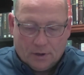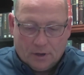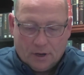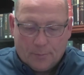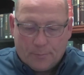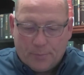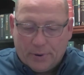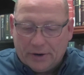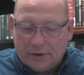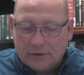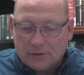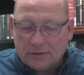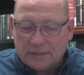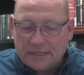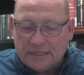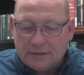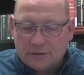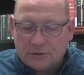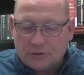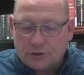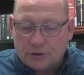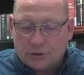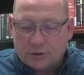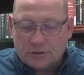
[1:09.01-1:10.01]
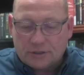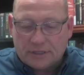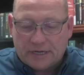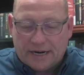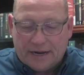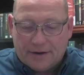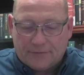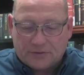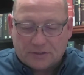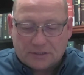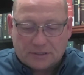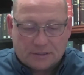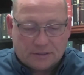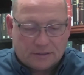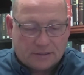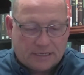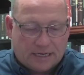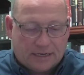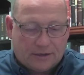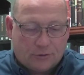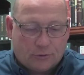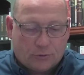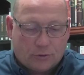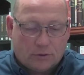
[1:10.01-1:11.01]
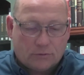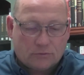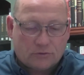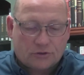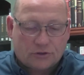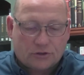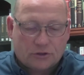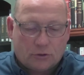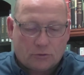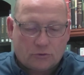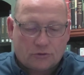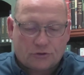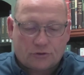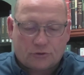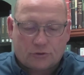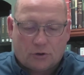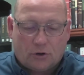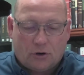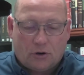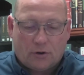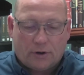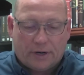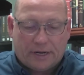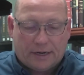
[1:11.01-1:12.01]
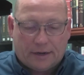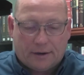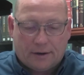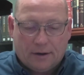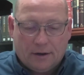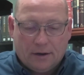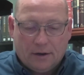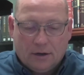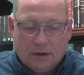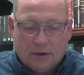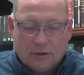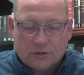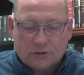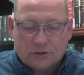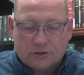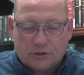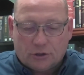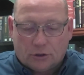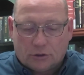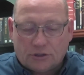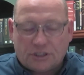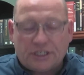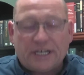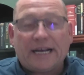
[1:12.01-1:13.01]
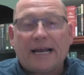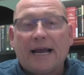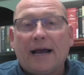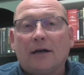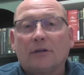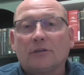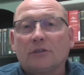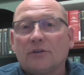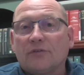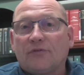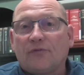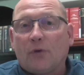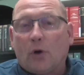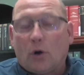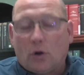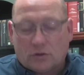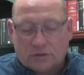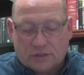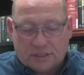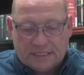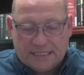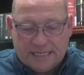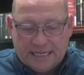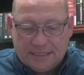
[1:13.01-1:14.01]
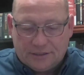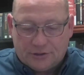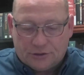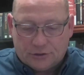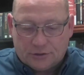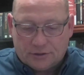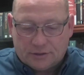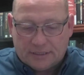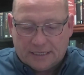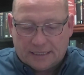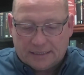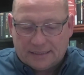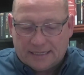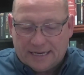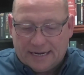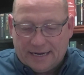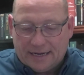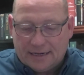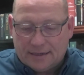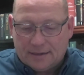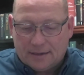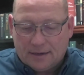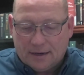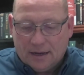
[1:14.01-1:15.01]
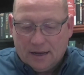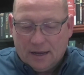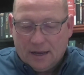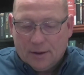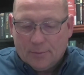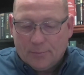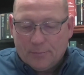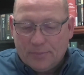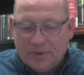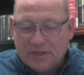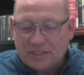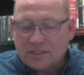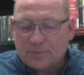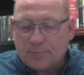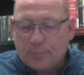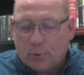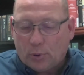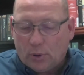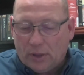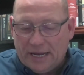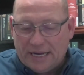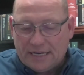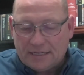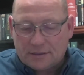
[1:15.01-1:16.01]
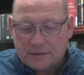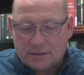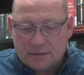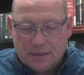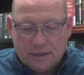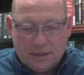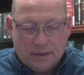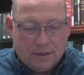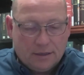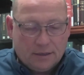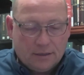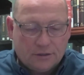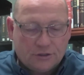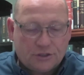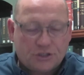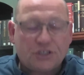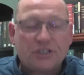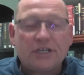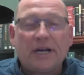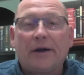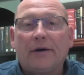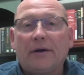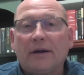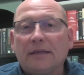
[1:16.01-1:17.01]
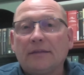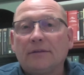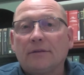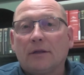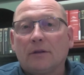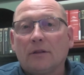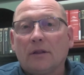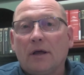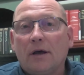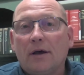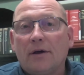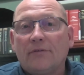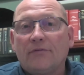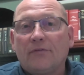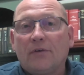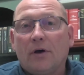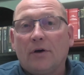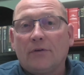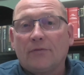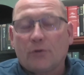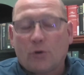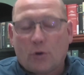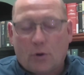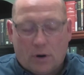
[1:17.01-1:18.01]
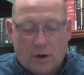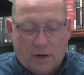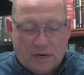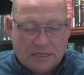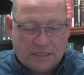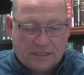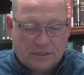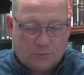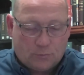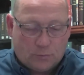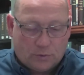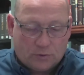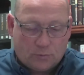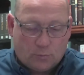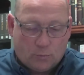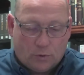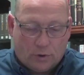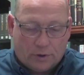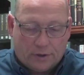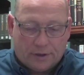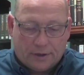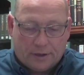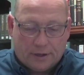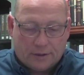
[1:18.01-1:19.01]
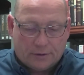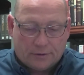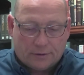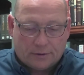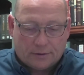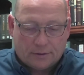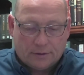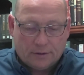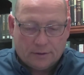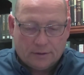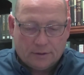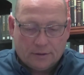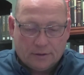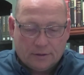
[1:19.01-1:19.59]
Apparently, the church at Ephesus had grown so strong in searching out the false teachers that they had misplaced sharing the love of Christ with one another.